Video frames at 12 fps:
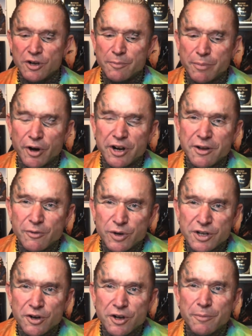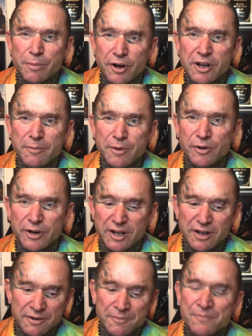at body, when you look at
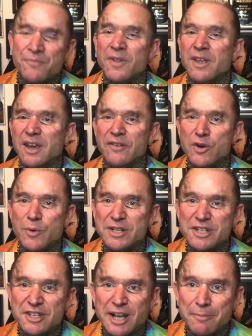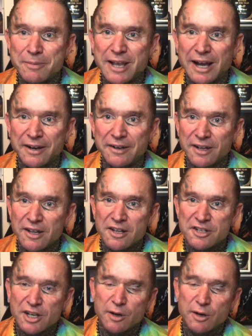bodybuilding, everyone's a dumb cunt. So